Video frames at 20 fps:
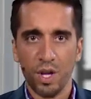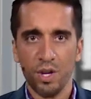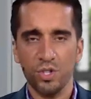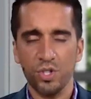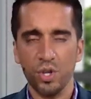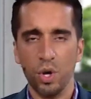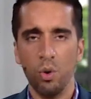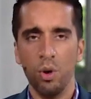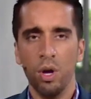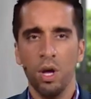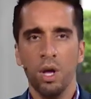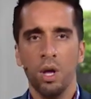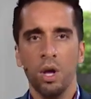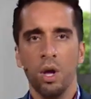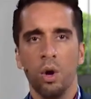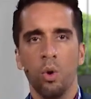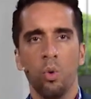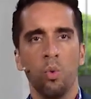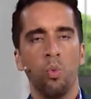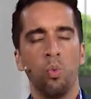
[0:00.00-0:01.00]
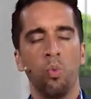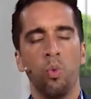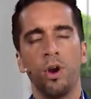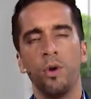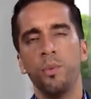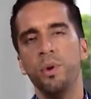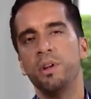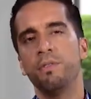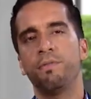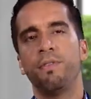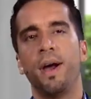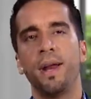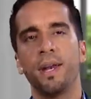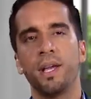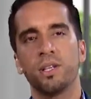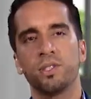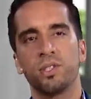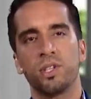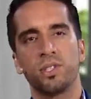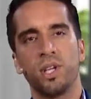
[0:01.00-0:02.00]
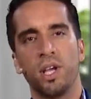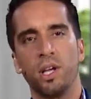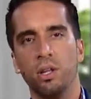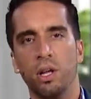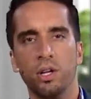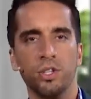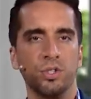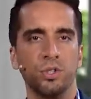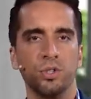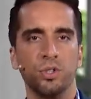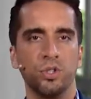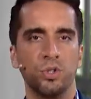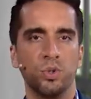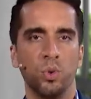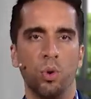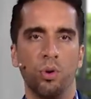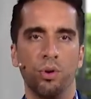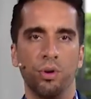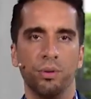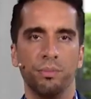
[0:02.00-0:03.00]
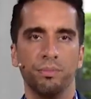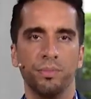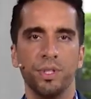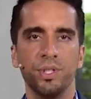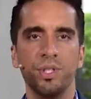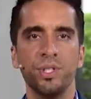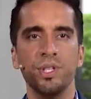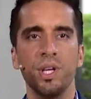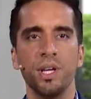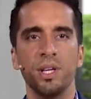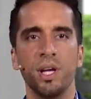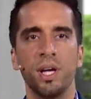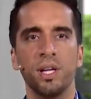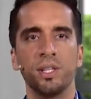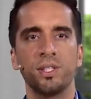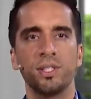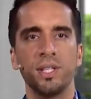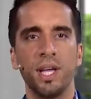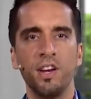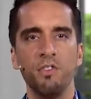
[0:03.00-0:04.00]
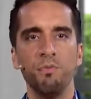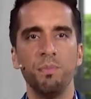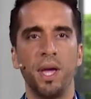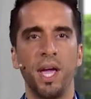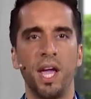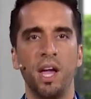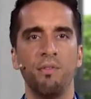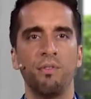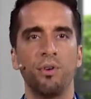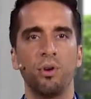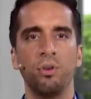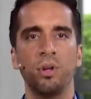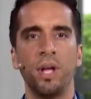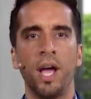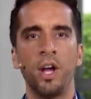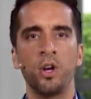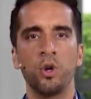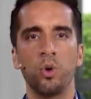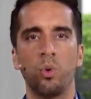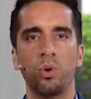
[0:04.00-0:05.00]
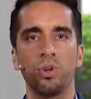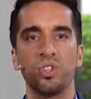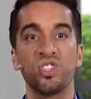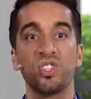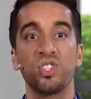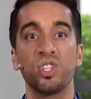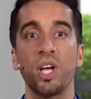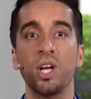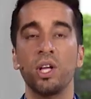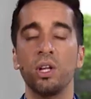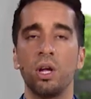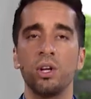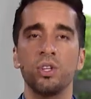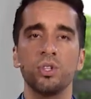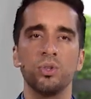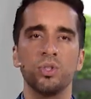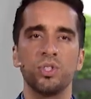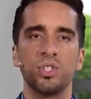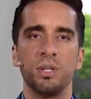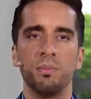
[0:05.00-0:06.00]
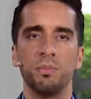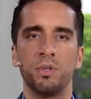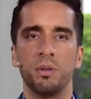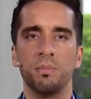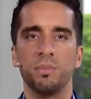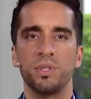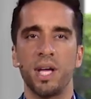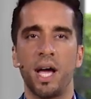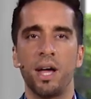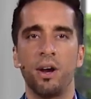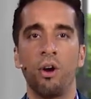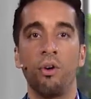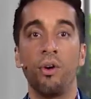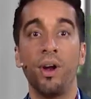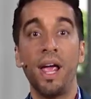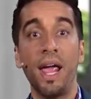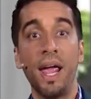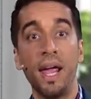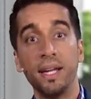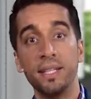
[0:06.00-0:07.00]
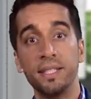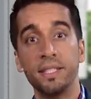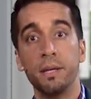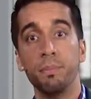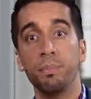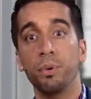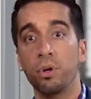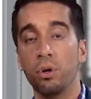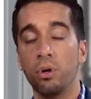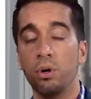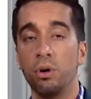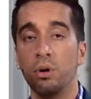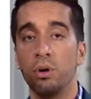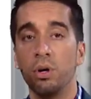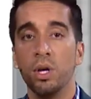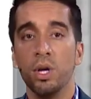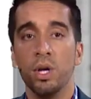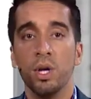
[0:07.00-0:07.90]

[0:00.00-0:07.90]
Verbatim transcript: So what are we defining as a psychological disorder? This is a set of behavioral and or psychological symptoms that are atypical.